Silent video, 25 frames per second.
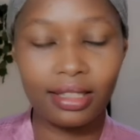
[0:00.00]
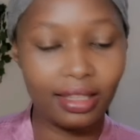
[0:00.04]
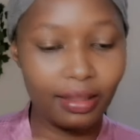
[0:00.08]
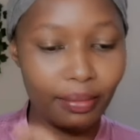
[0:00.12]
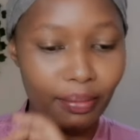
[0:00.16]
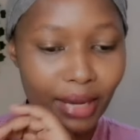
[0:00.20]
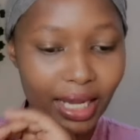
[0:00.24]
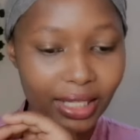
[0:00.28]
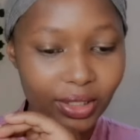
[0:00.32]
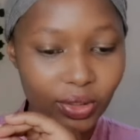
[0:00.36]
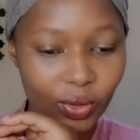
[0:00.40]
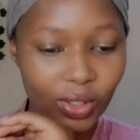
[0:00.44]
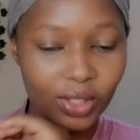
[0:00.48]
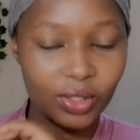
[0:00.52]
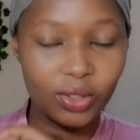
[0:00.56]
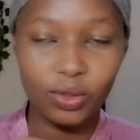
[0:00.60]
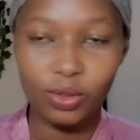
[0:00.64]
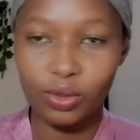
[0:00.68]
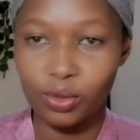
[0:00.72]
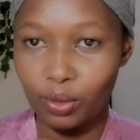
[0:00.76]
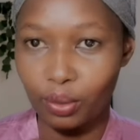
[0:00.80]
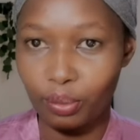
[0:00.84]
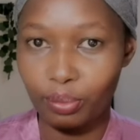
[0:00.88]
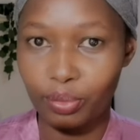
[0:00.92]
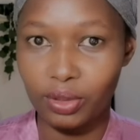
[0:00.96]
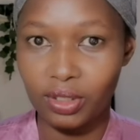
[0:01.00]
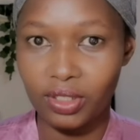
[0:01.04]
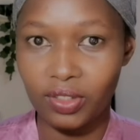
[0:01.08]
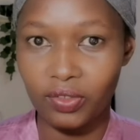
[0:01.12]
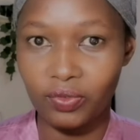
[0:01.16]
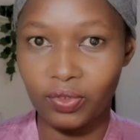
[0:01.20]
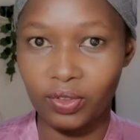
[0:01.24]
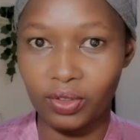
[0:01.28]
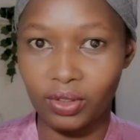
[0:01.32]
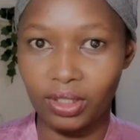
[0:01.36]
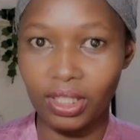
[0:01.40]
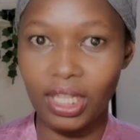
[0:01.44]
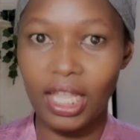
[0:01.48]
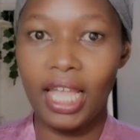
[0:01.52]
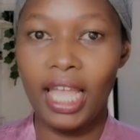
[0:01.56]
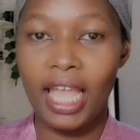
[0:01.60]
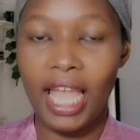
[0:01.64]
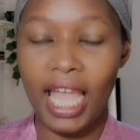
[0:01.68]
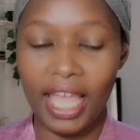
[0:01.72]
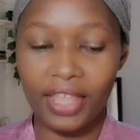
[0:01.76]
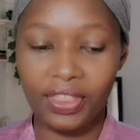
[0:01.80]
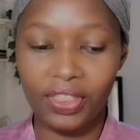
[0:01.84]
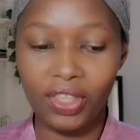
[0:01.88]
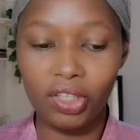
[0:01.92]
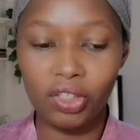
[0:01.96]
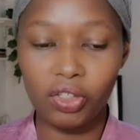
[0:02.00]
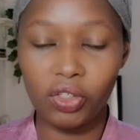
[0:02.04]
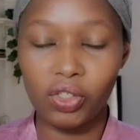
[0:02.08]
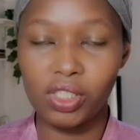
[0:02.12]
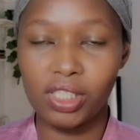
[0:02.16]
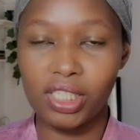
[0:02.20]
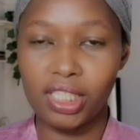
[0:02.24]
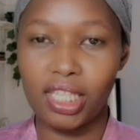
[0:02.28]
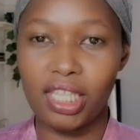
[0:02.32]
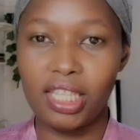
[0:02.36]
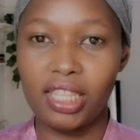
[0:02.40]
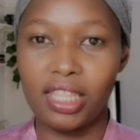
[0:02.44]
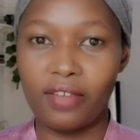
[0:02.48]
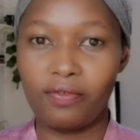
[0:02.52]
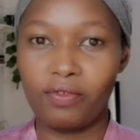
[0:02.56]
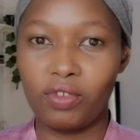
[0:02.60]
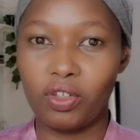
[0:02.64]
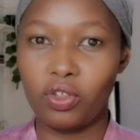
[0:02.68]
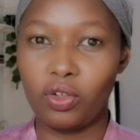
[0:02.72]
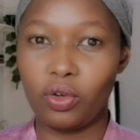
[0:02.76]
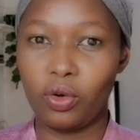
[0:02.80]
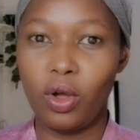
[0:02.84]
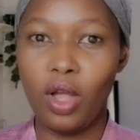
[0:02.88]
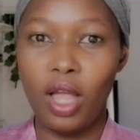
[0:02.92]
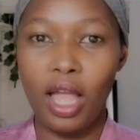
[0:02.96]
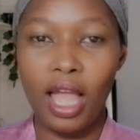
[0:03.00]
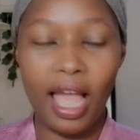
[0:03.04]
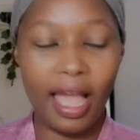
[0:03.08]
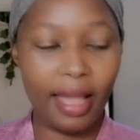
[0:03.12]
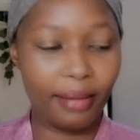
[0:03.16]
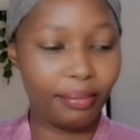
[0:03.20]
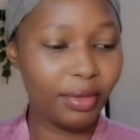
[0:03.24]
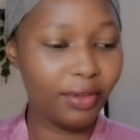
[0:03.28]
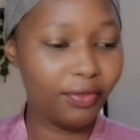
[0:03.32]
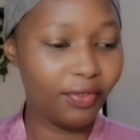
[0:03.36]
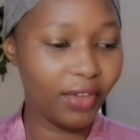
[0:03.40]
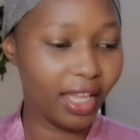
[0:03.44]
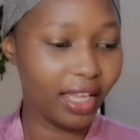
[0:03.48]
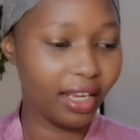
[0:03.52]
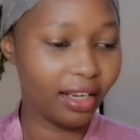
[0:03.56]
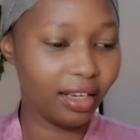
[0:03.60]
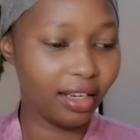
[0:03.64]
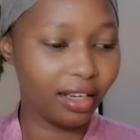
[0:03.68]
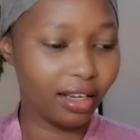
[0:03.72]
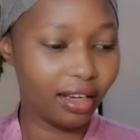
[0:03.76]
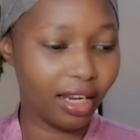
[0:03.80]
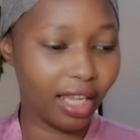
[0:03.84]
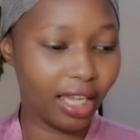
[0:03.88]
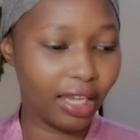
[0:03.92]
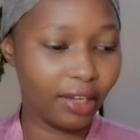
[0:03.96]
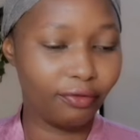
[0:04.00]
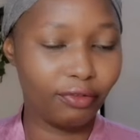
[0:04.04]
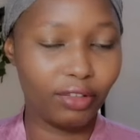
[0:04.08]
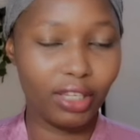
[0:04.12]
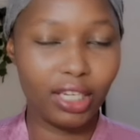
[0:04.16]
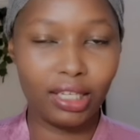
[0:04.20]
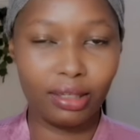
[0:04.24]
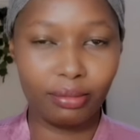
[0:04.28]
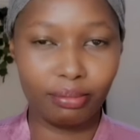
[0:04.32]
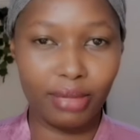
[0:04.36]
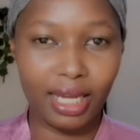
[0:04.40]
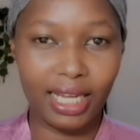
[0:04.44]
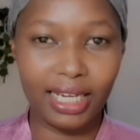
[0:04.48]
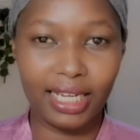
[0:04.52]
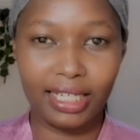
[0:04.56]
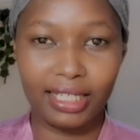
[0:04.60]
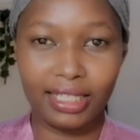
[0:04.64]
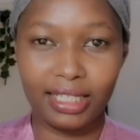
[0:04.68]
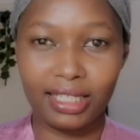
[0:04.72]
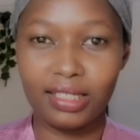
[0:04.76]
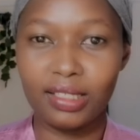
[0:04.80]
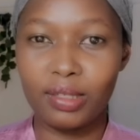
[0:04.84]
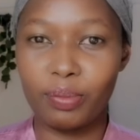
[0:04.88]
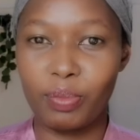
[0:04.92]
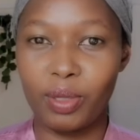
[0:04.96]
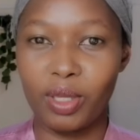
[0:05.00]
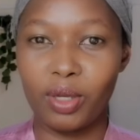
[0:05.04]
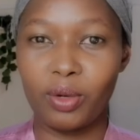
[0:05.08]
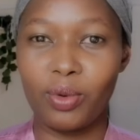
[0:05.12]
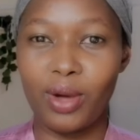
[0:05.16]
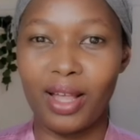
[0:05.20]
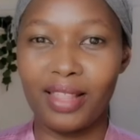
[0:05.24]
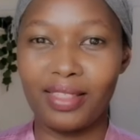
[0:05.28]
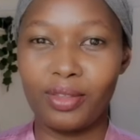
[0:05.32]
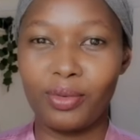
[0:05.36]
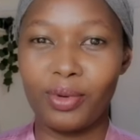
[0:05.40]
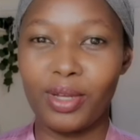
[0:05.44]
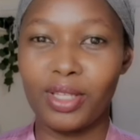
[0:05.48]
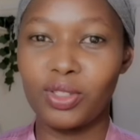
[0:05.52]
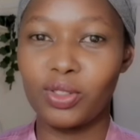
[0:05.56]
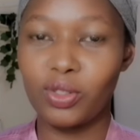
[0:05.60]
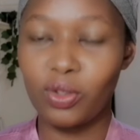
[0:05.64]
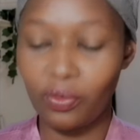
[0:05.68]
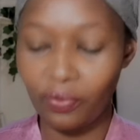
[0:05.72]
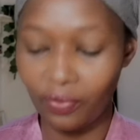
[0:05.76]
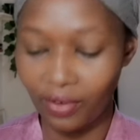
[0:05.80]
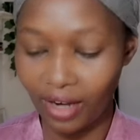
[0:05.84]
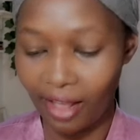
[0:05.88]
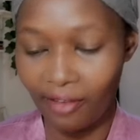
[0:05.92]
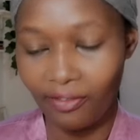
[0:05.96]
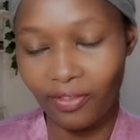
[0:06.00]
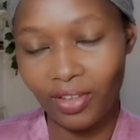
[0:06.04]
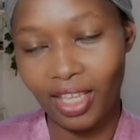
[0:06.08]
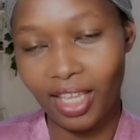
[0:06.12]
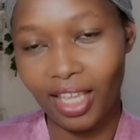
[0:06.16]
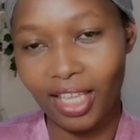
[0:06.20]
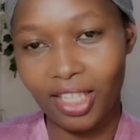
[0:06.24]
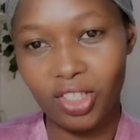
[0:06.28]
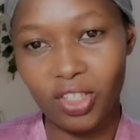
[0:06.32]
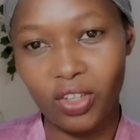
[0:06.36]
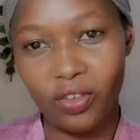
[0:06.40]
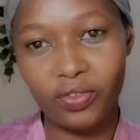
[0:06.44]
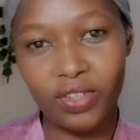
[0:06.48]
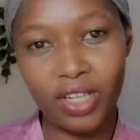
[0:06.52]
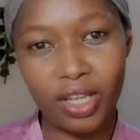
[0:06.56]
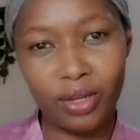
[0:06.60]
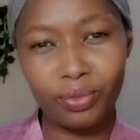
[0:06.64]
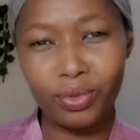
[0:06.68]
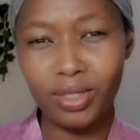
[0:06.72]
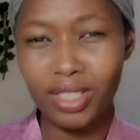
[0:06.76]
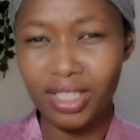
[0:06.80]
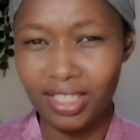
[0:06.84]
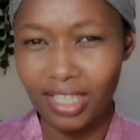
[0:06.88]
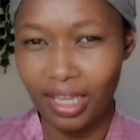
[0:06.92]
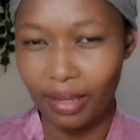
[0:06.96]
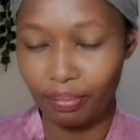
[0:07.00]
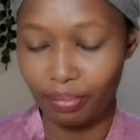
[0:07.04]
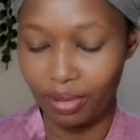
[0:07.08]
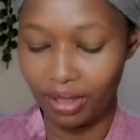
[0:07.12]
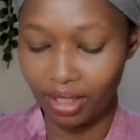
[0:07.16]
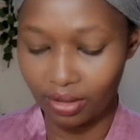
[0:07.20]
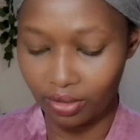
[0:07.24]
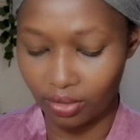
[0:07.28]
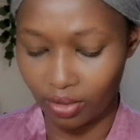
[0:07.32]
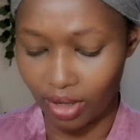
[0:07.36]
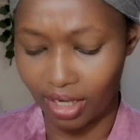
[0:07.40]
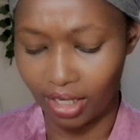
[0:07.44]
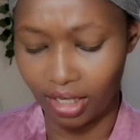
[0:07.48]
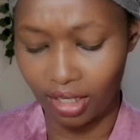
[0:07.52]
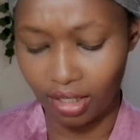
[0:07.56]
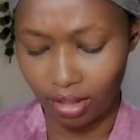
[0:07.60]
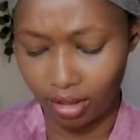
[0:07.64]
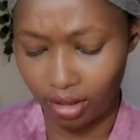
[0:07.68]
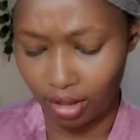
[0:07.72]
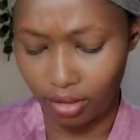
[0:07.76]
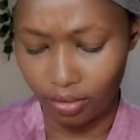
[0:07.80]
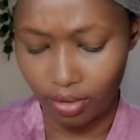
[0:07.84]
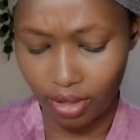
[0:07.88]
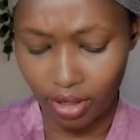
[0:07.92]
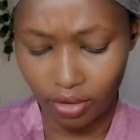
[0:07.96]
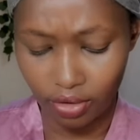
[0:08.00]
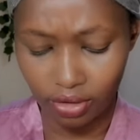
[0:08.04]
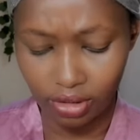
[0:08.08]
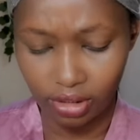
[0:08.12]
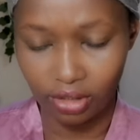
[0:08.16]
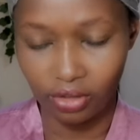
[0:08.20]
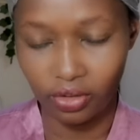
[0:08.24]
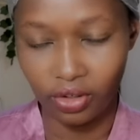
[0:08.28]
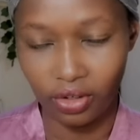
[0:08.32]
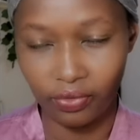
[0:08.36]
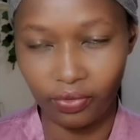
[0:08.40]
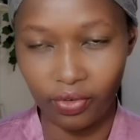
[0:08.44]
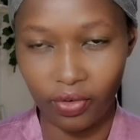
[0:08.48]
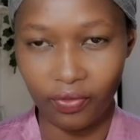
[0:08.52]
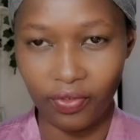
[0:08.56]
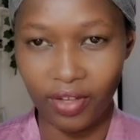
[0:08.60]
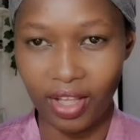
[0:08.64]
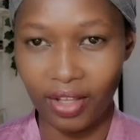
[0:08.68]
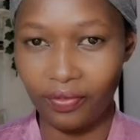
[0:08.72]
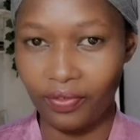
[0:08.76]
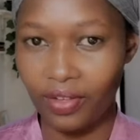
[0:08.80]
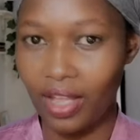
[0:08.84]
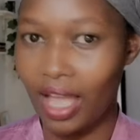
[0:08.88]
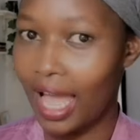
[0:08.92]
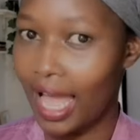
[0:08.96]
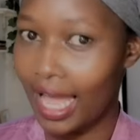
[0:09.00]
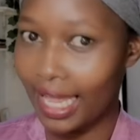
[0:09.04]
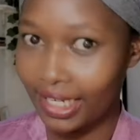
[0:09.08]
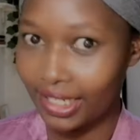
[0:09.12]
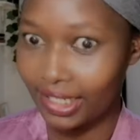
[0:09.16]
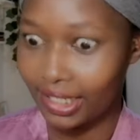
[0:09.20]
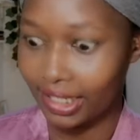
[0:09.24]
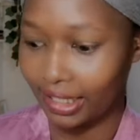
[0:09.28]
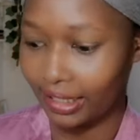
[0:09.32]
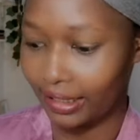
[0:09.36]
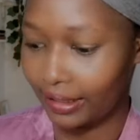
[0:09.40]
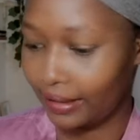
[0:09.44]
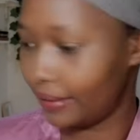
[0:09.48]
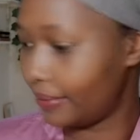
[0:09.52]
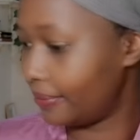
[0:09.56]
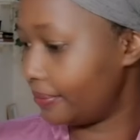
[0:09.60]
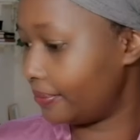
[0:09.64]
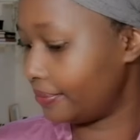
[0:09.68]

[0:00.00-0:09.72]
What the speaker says: The mats were so beautiful. I think you'll see in the video. I'm even, like, feeling bad I didn't pick one. They were so fluffy and soft. I wish I picked one, and they were only going for 500.